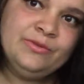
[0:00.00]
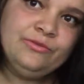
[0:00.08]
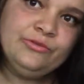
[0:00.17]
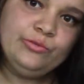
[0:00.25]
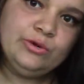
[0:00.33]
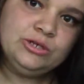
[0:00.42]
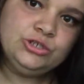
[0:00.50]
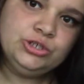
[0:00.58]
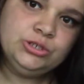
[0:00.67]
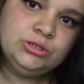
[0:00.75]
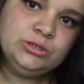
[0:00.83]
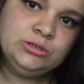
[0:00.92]
Just
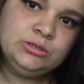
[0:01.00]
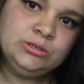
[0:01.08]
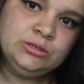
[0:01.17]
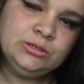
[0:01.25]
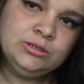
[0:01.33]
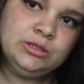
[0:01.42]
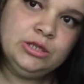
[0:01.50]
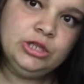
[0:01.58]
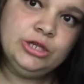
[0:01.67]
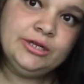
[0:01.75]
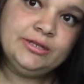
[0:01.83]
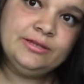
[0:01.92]
watch.
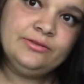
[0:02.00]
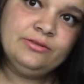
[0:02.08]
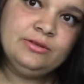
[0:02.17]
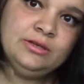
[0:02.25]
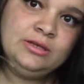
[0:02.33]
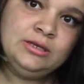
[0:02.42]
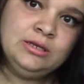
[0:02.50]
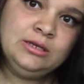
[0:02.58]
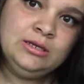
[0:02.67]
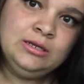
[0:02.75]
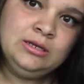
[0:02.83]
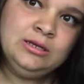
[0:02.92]
Look at this.
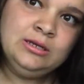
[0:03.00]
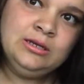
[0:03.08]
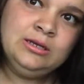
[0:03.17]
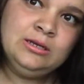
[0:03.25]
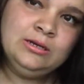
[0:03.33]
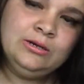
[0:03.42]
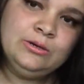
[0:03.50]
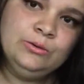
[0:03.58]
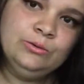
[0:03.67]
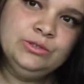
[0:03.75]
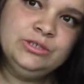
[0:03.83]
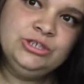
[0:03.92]

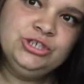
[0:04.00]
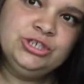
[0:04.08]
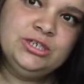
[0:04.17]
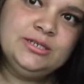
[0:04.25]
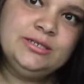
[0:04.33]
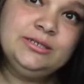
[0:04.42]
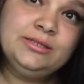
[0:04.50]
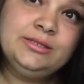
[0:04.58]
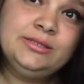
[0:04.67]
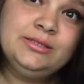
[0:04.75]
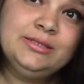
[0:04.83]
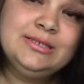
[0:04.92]
Holy shit.
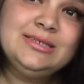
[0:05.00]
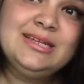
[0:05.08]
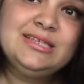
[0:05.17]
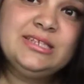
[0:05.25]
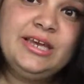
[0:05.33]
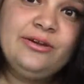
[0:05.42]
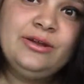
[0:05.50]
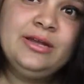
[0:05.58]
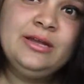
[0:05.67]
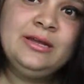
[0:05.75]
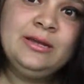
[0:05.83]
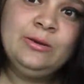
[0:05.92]
Isn't that scary?
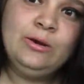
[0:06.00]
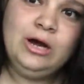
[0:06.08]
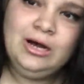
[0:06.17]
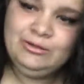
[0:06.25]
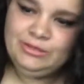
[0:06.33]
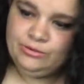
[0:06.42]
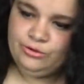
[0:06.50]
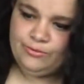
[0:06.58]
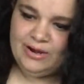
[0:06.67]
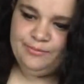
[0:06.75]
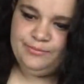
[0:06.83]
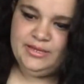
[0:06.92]
Oh, don't
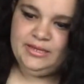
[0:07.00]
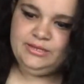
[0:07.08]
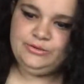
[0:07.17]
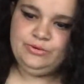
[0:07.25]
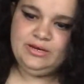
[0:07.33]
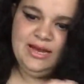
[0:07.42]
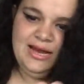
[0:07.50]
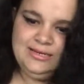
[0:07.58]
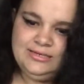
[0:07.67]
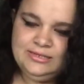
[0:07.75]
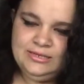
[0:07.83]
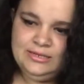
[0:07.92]
grab me. Do
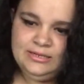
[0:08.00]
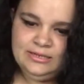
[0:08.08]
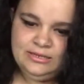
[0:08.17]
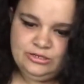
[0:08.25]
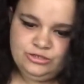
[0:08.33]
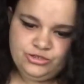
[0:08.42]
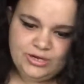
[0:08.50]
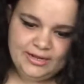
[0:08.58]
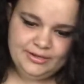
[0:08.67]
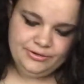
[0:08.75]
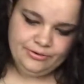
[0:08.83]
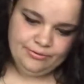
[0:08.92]
not
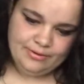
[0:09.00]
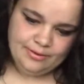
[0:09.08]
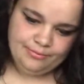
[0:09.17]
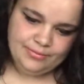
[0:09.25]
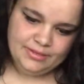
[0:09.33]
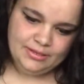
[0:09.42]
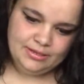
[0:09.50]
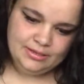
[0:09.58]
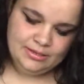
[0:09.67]
try to grab me.